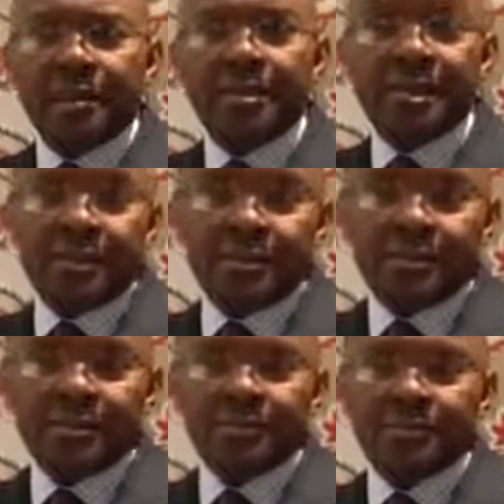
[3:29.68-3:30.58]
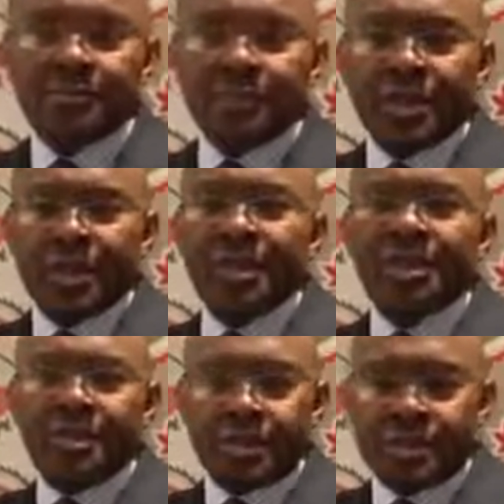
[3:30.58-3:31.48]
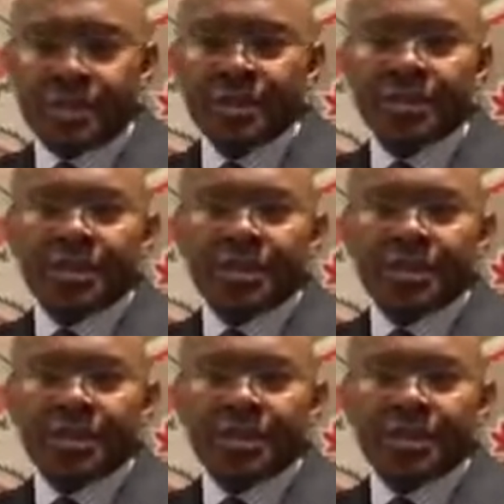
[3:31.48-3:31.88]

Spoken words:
And therefore, in a sense,